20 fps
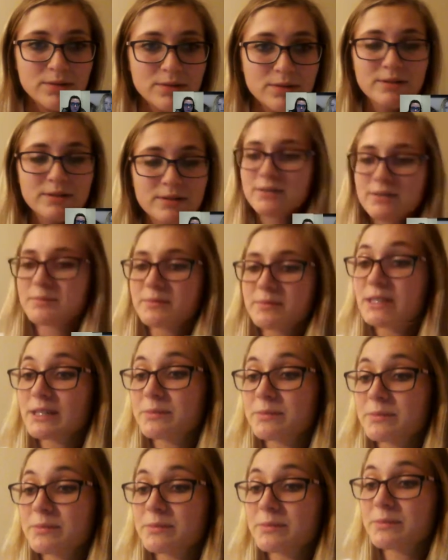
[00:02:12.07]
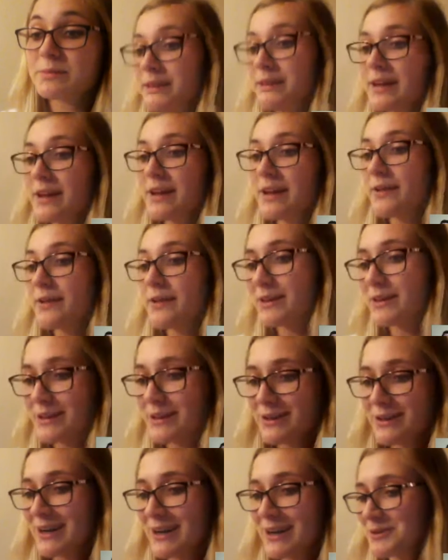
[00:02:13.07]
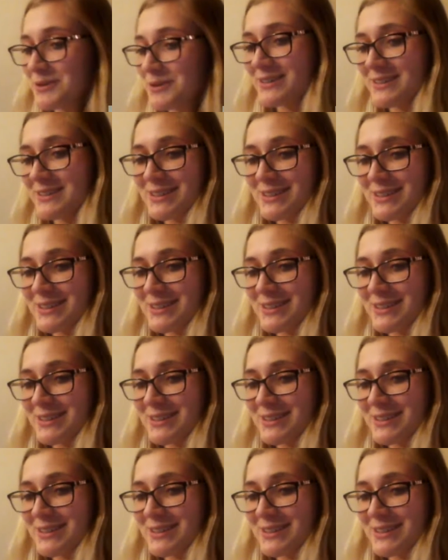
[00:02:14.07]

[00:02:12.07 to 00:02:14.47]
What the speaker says: I'm gonna get my calculator out. Let's see.